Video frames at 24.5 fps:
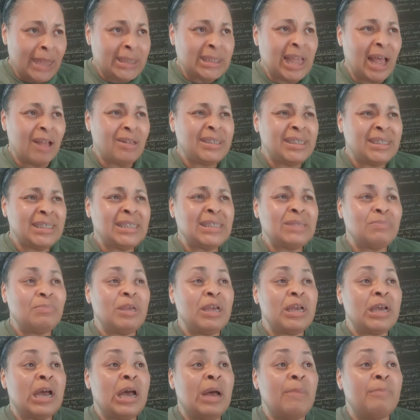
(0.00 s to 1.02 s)
I saw
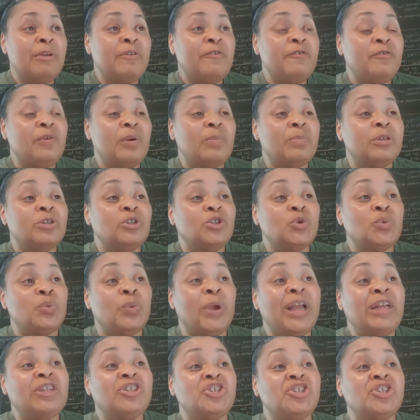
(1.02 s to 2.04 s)
six men coming from the
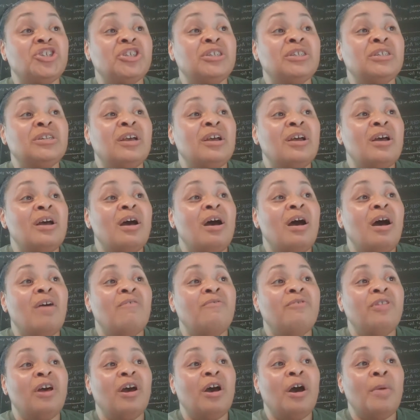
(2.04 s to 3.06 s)
direction
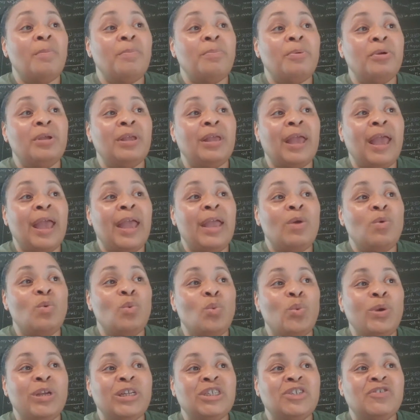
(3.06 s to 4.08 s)
of the upper
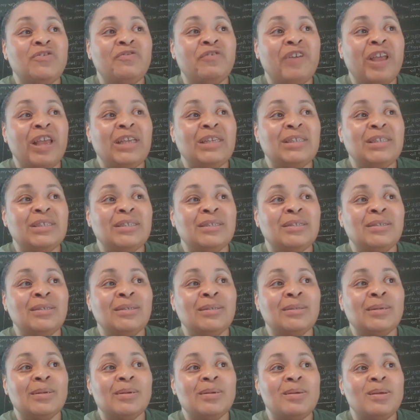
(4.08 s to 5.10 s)
gate, which
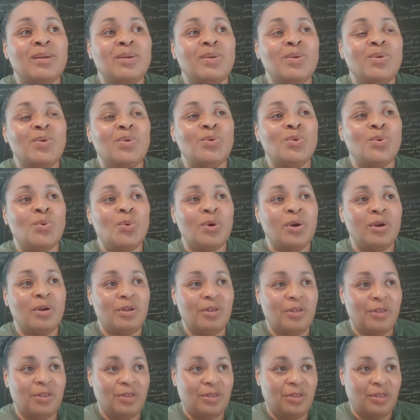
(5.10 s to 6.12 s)
faces
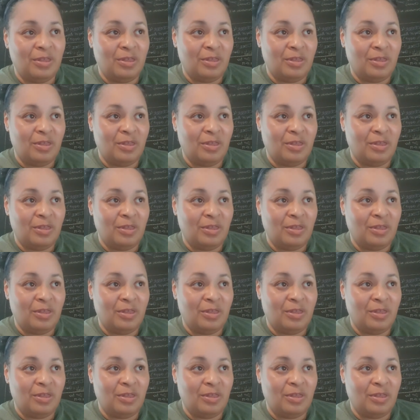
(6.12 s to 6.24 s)
north.